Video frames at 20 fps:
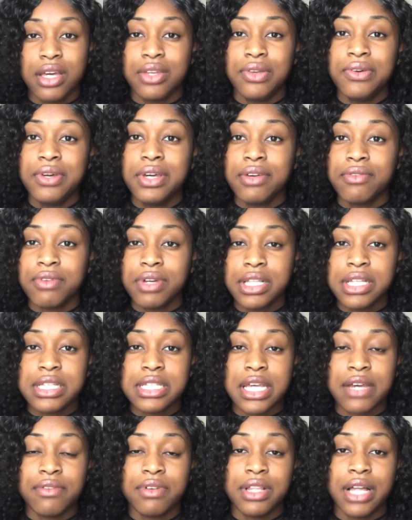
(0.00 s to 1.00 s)
you can really
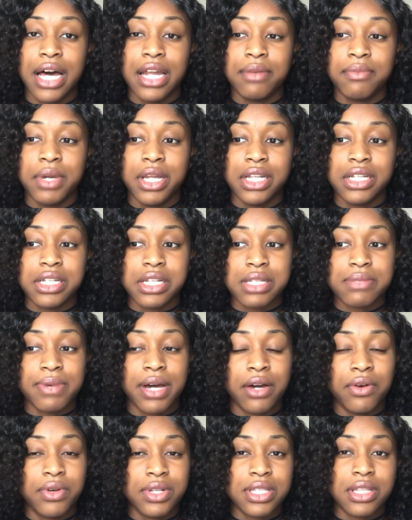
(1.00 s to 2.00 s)
save a lot of money just
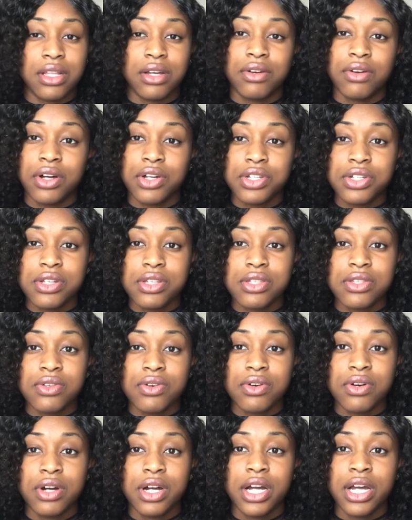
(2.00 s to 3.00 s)
by going to the grocery
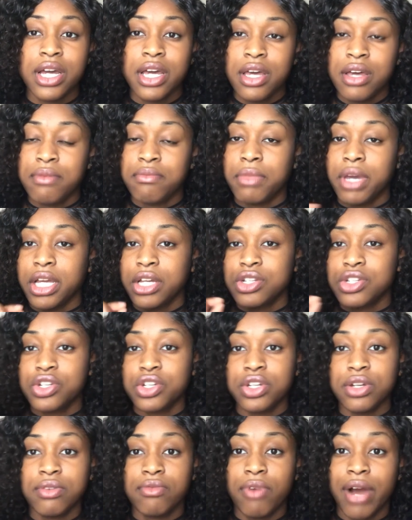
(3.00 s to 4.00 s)
store, making
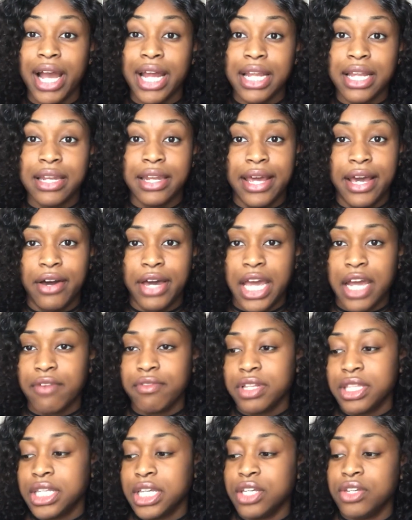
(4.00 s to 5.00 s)
sure you're writing down
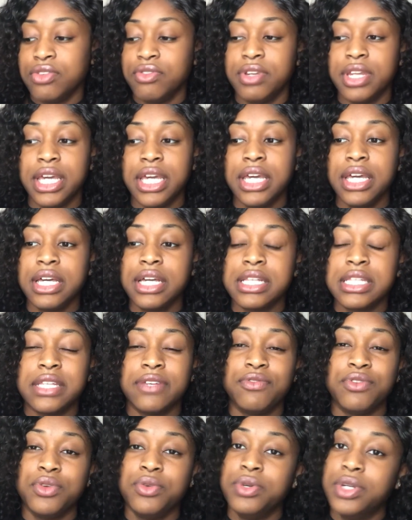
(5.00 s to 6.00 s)
everything you need. Because
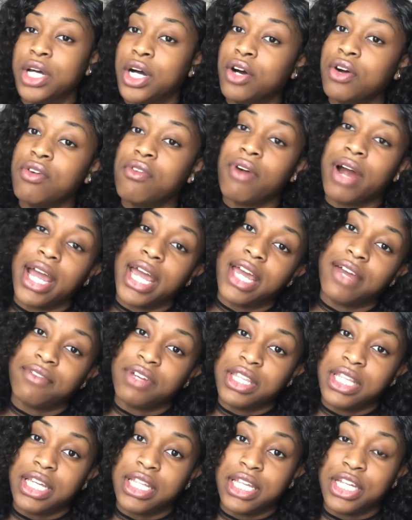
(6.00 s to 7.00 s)
if you don't write
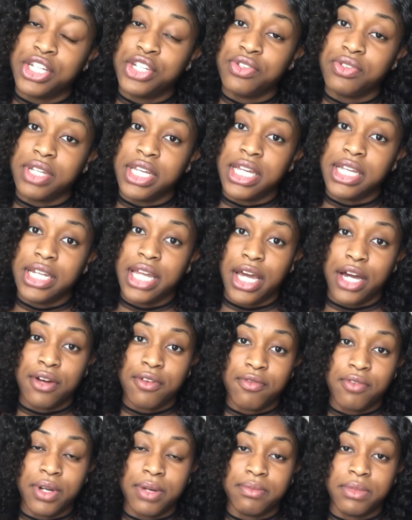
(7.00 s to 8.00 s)
everything that you need
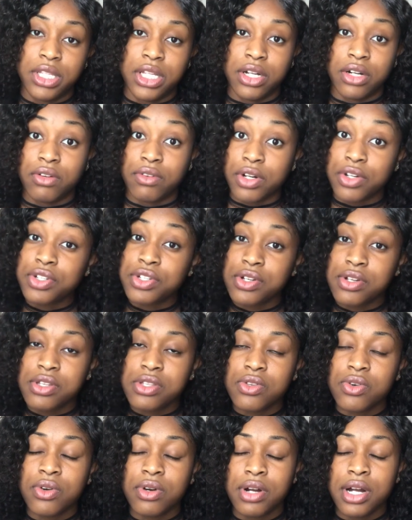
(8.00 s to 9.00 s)
down from the grocery
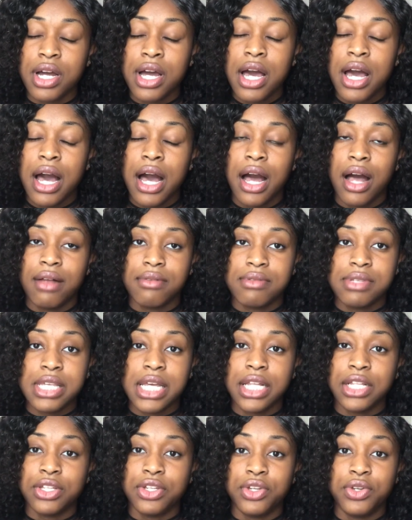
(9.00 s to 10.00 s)
store, I'm
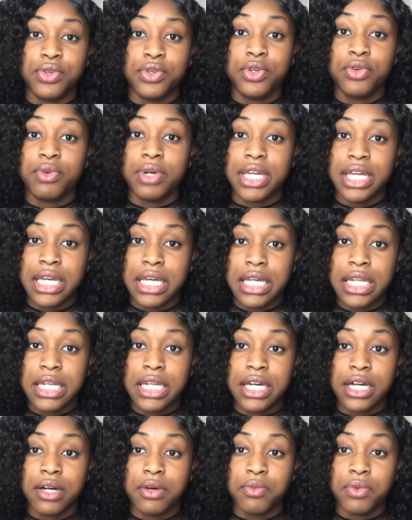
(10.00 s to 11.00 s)
telling you, you would
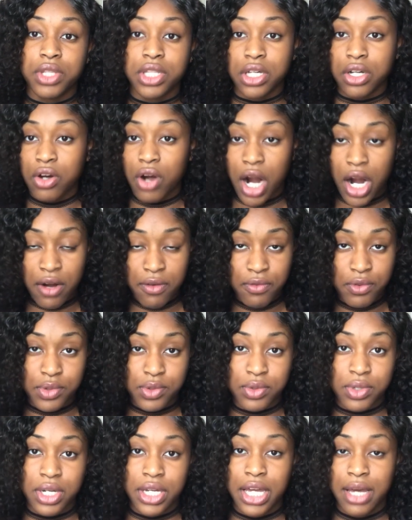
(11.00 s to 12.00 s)
end up with a cart
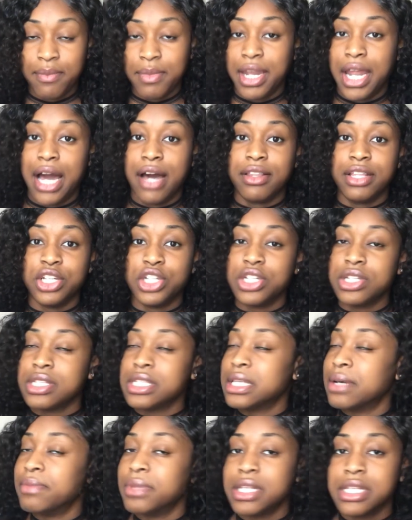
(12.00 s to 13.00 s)
full coming out that
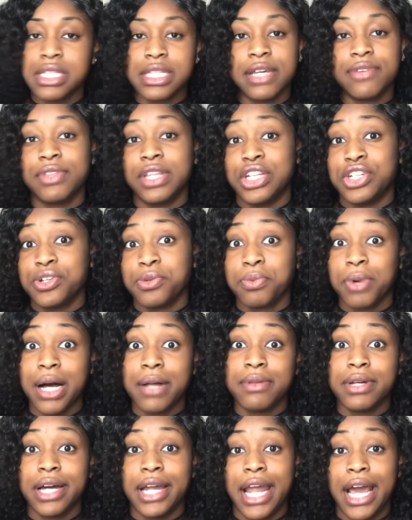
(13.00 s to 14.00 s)
some of the stuff that you're
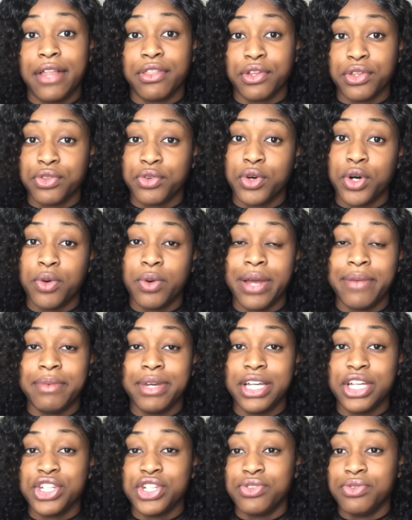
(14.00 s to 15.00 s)
probably going to have to throw away
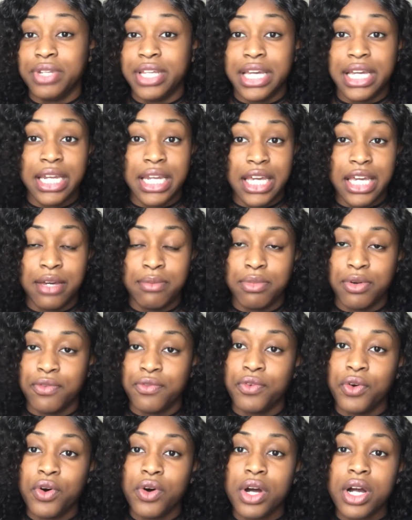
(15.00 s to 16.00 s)
because you didn't eat
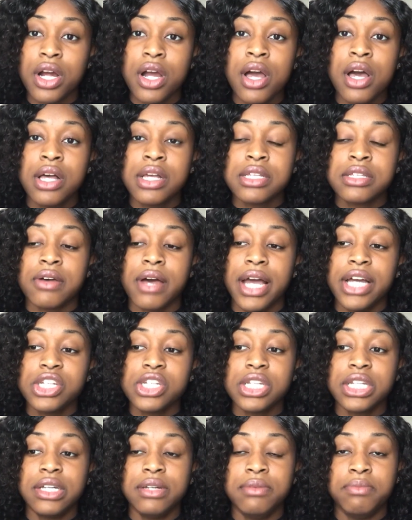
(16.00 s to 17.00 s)
before. So
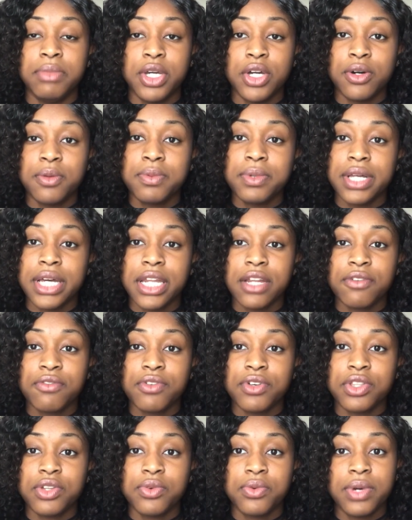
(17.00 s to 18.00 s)
actually meal planning
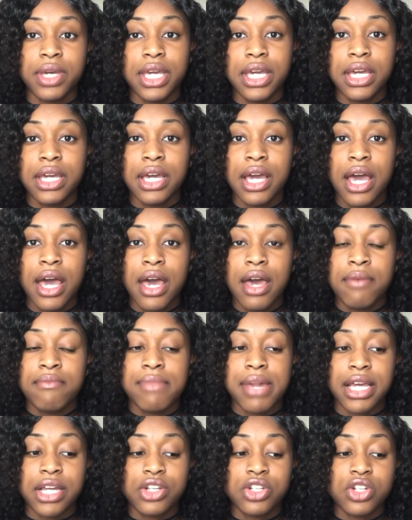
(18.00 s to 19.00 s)
for the week,
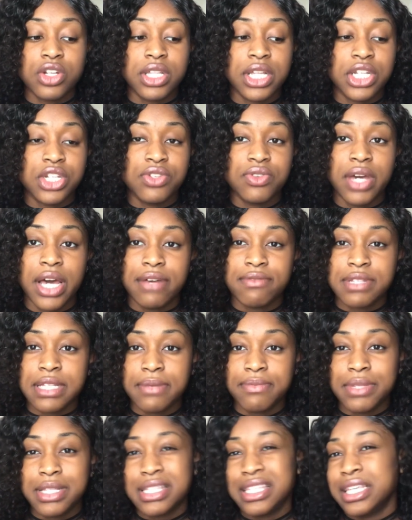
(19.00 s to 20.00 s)
making sure that you have
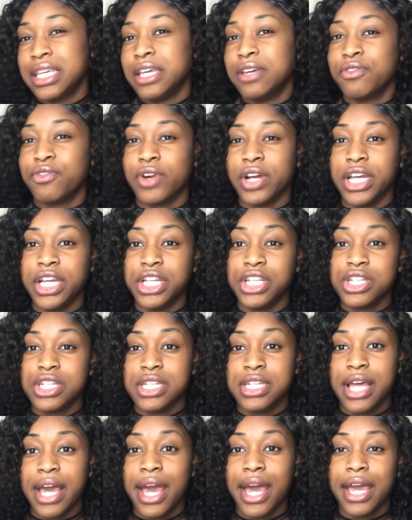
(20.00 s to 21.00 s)
something to eat for
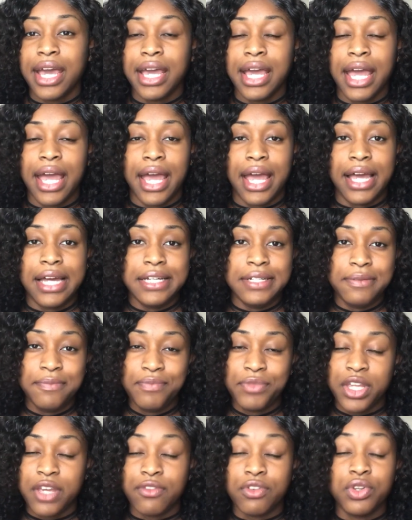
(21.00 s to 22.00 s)
each day. And
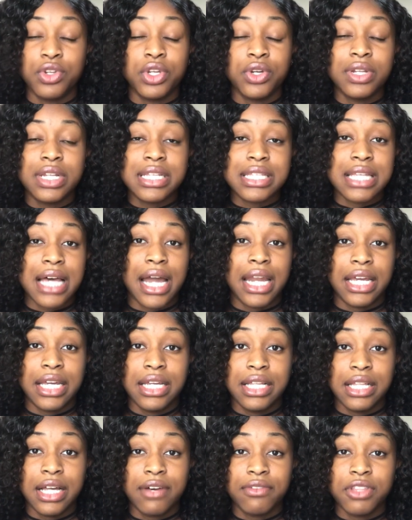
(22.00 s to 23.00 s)
if you do decide to
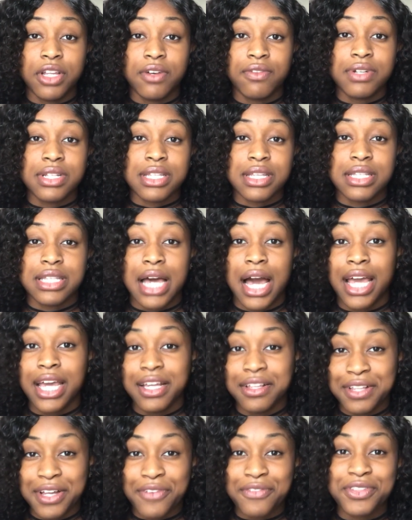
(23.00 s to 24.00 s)
eat leftovers, because I
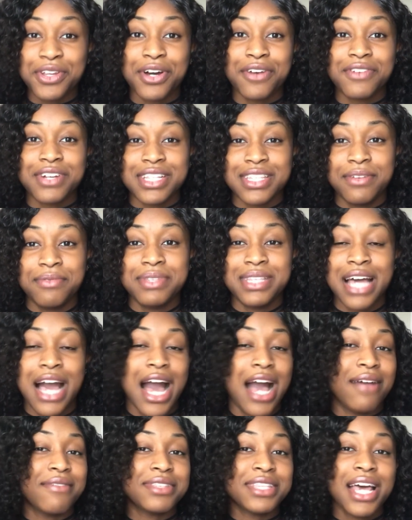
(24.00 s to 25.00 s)
eat leftovers
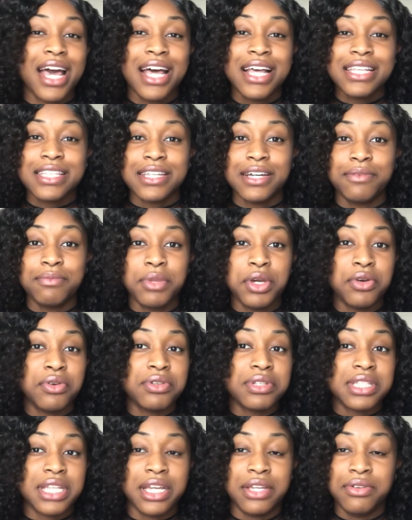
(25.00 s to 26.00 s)
sometimes, some
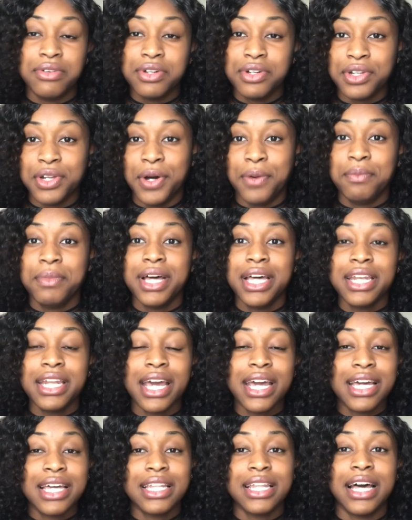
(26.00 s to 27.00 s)
meals that you cooked on
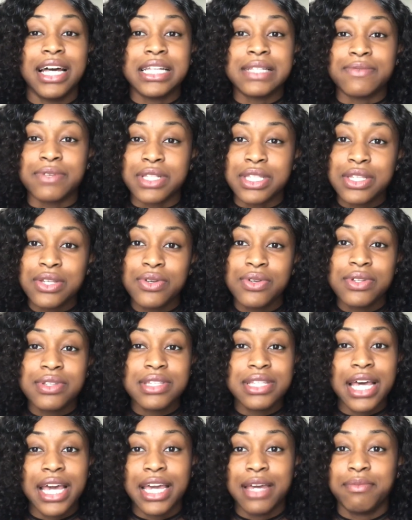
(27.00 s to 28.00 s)
Monday can last for
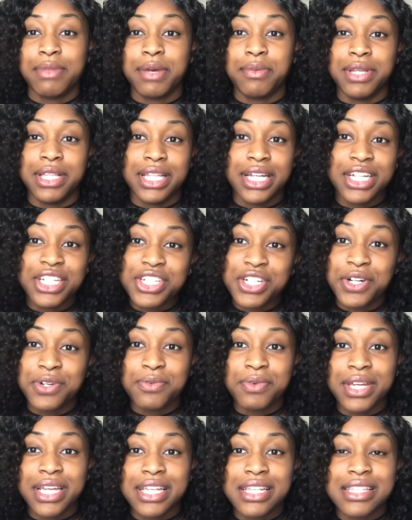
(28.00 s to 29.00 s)
Tuesday and maybe lunch
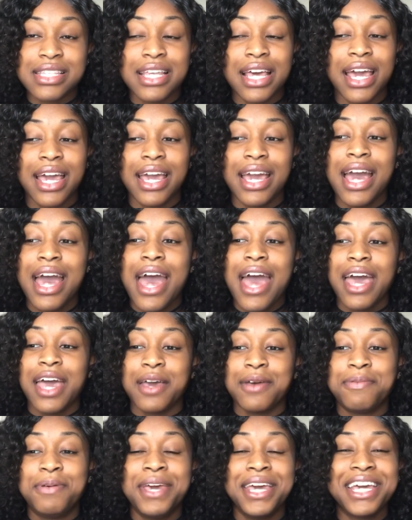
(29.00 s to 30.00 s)
on Wednesday,
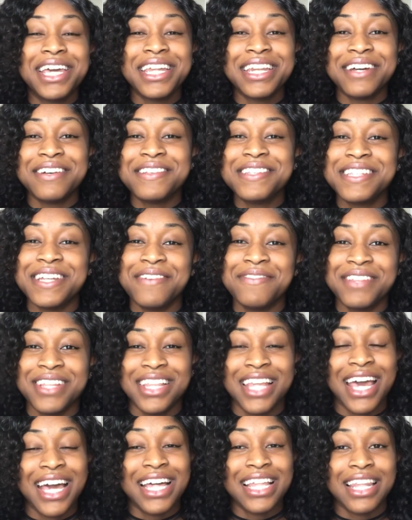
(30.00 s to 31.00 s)
and picking up
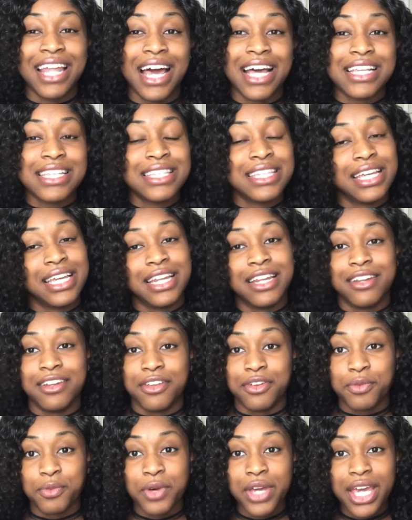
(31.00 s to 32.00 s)
something that can last the end of
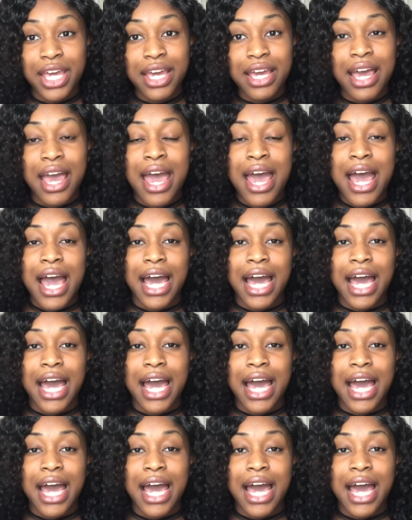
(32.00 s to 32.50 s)
the week.